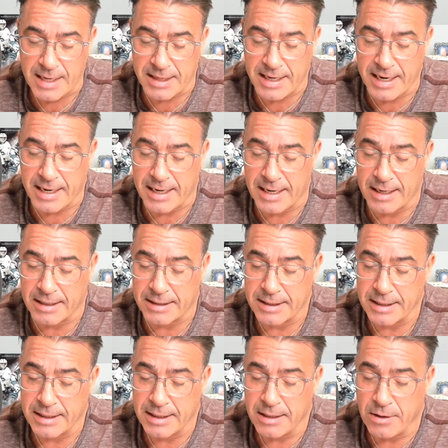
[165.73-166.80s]
The
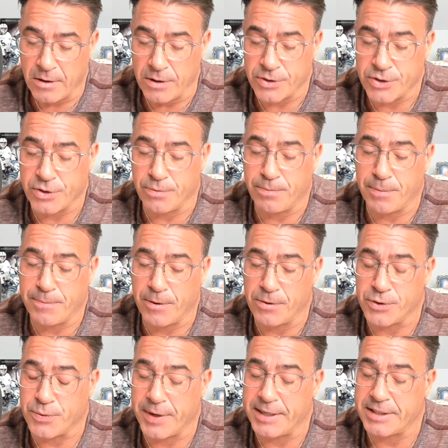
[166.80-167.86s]
also
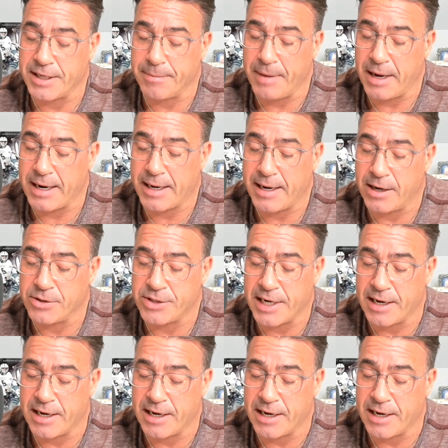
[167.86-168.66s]
proposed raising Medicare's